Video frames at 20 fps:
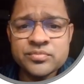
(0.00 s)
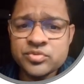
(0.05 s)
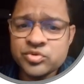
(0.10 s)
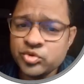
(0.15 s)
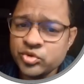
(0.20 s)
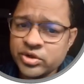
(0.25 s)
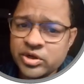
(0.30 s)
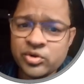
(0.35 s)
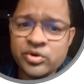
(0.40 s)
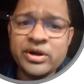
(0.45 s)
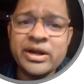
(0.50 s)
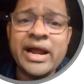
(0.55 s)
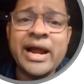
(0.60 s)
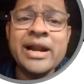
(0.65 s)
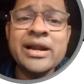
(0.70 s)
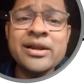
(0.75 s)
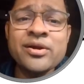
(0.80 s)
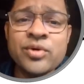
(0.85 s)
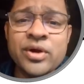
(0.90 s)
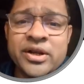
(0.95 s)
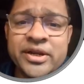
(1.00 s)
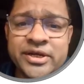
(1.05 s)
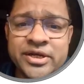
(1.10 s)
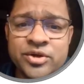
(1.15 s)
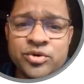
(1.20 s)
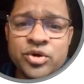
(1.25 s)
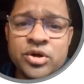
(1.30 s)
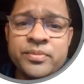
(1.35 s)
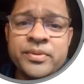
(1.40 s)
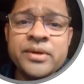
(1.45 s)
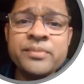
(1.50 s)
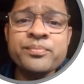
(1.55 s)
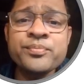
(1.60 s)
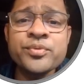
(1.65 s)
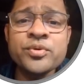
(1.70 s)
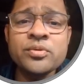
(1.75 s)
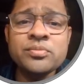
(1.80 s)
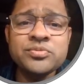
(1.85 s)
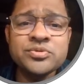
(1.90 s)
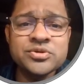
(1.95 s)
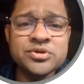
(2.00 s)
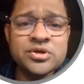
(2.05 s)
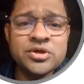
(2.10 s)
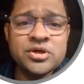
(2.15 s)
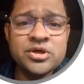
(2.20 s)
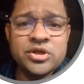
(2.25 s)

No doubt land quality will be improved.